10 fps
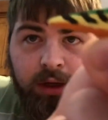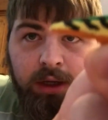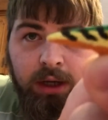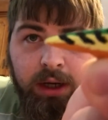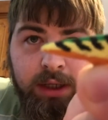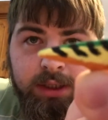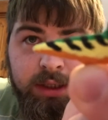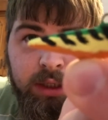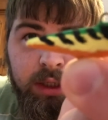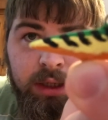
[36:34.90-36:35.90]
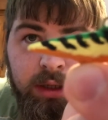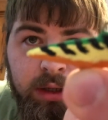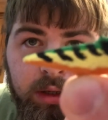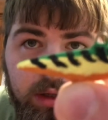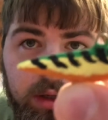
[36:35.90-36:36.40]
kind of see
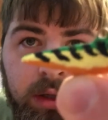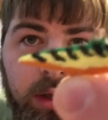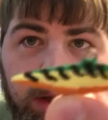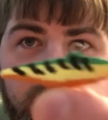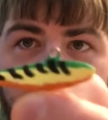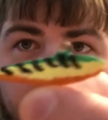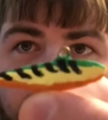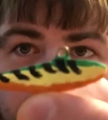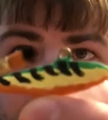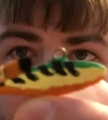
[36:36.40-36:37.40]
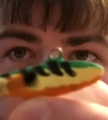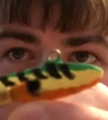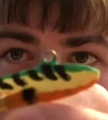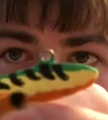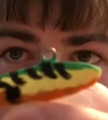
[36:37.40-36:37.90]
maybe
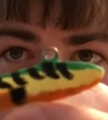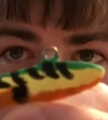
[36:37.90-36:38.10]
the